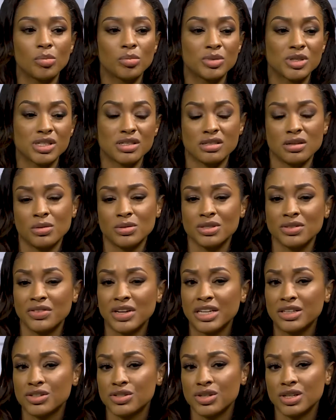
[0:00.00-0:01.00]
Just out of
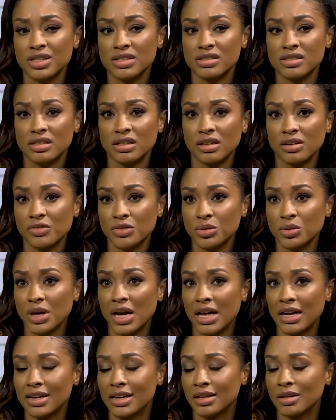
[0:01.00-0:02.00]
interest, have you
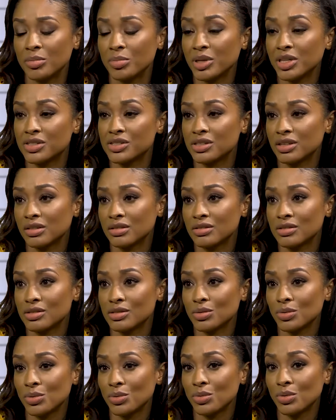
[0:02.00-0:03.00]
had any
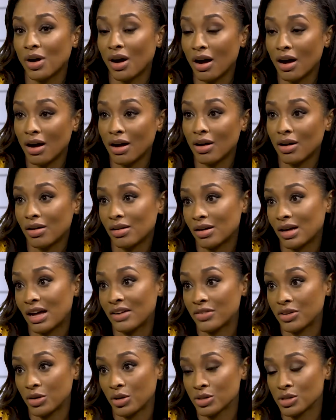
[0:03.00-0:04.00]
patients who
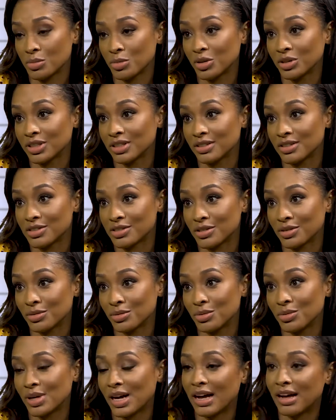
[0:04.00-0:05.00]
have an autoimmune condition
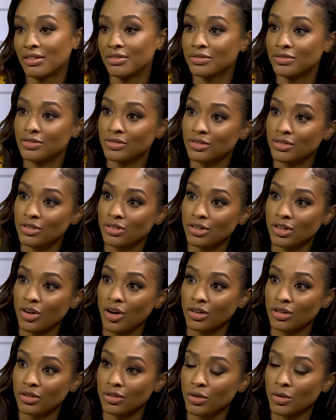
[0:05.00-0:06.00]
who have
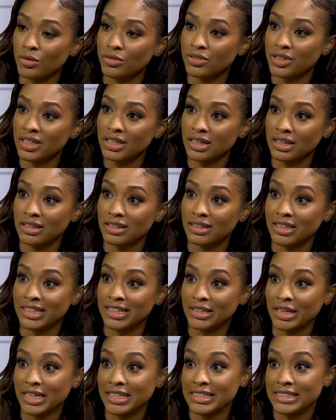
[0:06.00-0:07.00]
gotten COVID, and
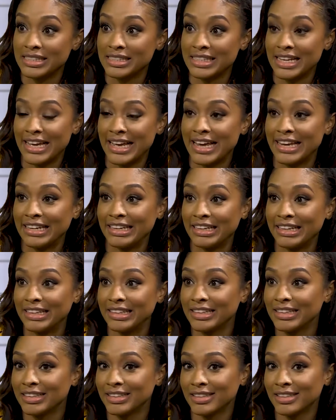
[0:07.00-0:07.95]
is there any